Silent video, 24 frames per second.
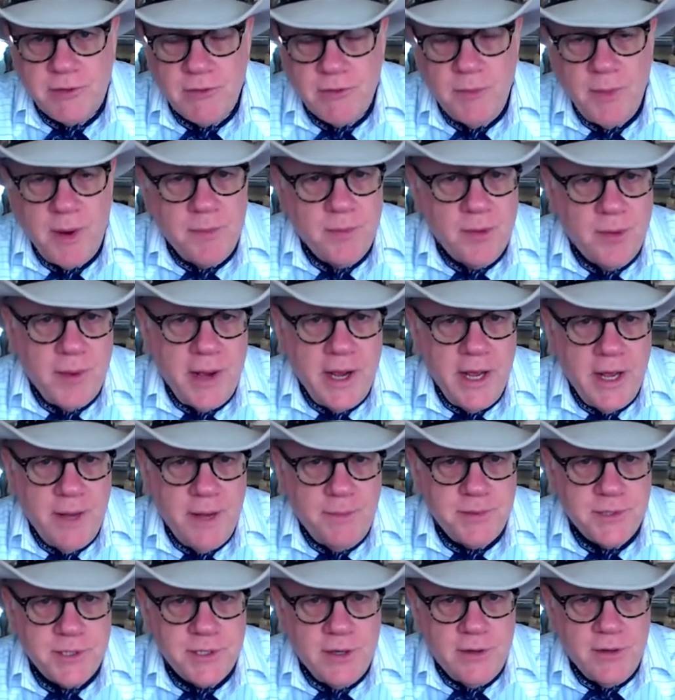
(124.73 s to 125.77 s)
Remember my
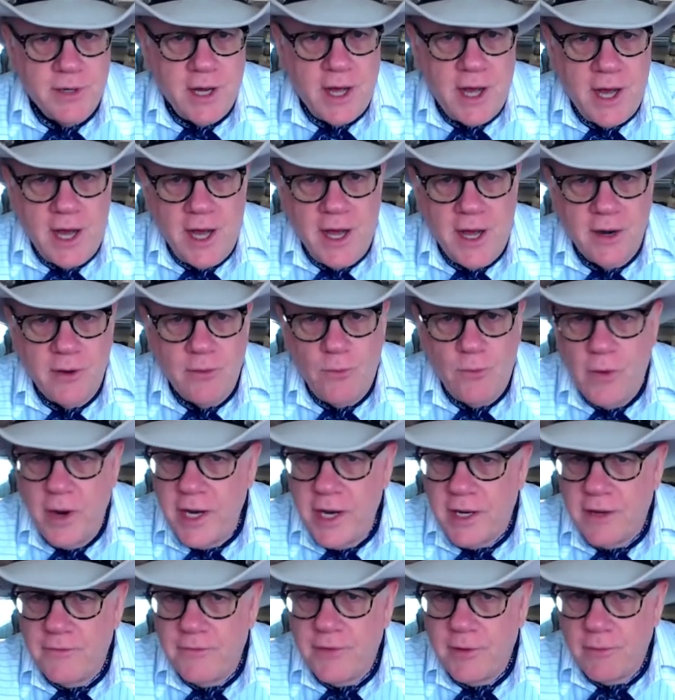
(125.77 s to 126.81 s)
episode on
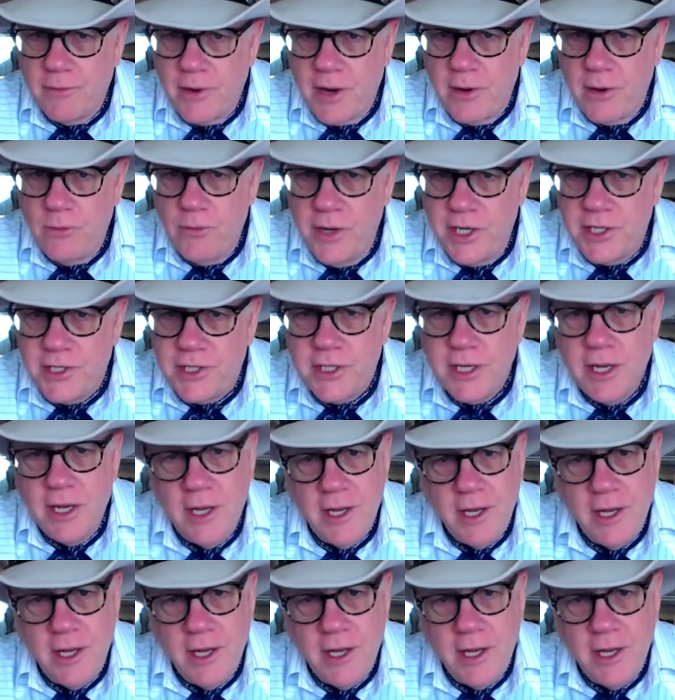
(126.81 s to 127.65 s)
Wake of the Red Witch?